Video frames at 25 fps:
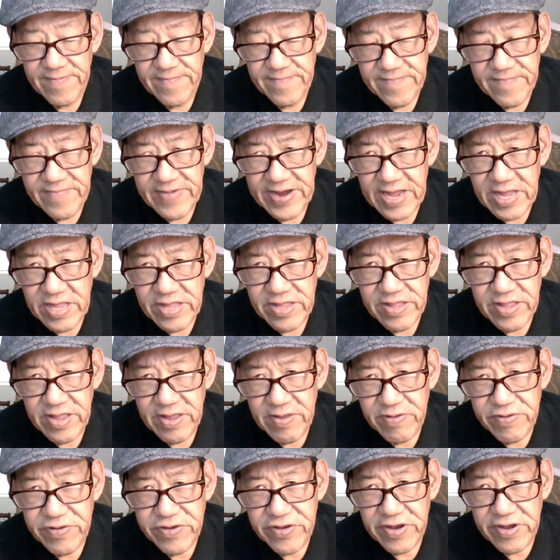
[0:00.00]

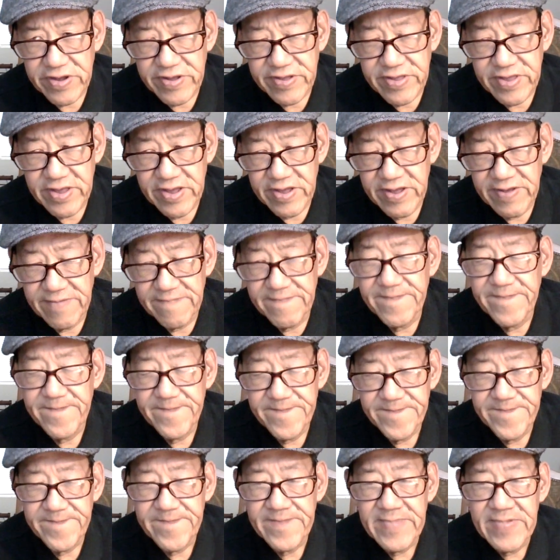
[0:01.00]
Reality check time.
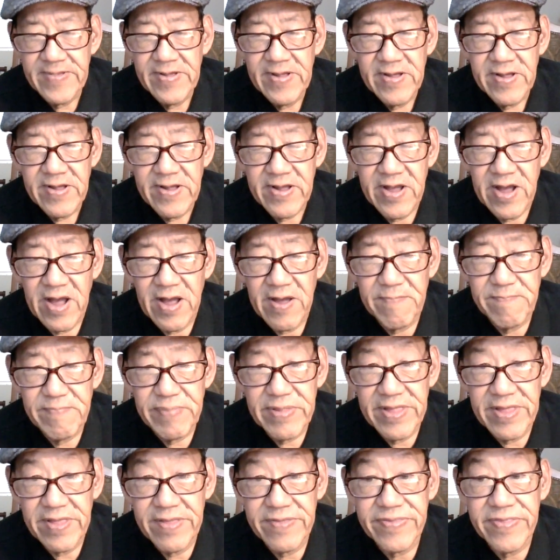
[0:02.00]
God
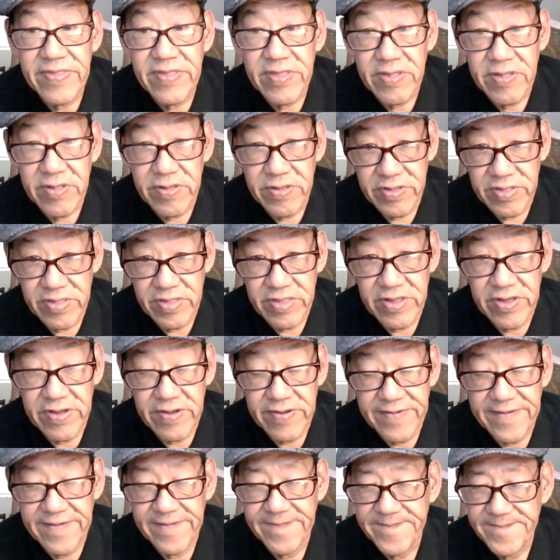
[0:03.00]
bless and good
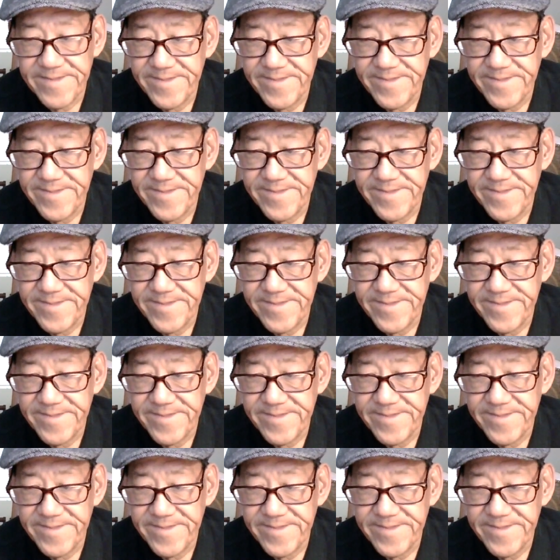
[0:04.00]
luck.